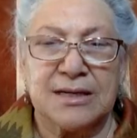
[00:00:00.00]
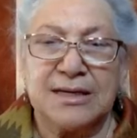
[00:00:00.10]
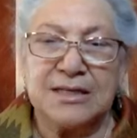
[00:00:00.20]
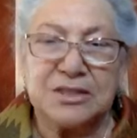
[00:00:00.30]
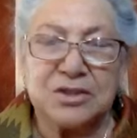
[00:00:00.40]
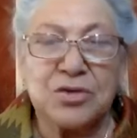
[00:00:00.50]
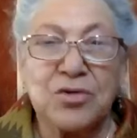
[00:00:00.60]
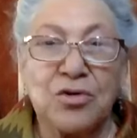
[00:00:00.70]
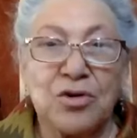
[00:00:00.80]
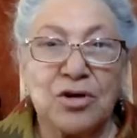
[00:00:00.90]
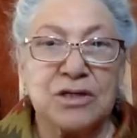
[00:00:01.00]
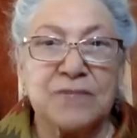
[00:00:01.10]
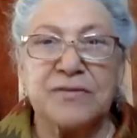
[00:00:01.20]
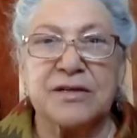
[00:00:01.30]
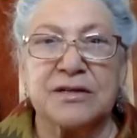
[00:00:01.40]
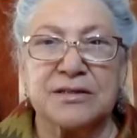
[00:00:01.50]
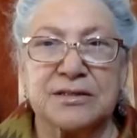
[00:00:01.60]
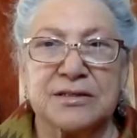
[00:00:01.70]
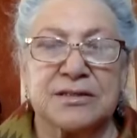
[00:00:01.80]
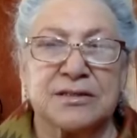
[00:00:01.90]
And so all of
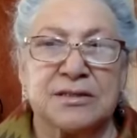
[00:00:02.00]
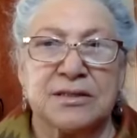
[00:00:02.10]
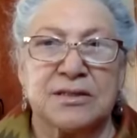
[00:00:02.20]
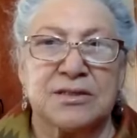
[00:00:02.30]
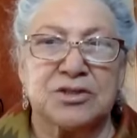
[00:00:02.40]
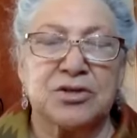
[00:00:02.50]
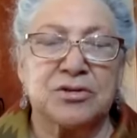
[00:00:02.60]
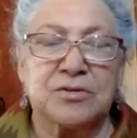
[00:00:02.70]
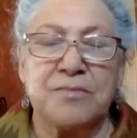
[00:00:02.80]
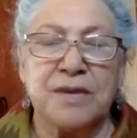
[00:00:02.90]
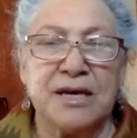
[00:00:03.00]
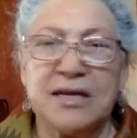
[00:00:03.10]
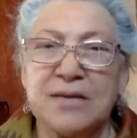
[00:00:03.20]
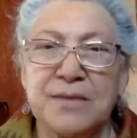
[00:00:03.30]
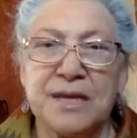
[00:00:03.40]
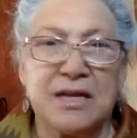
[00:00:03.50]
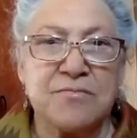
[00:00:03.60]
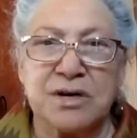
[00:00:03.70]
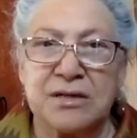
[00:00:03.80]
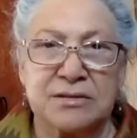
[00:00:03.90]
this took many, many
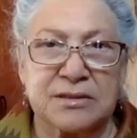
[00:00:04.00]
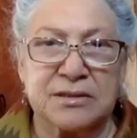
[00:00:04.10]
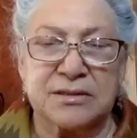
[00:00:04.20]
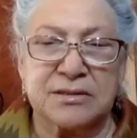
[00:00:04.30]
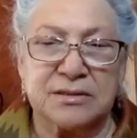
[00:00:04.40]
months,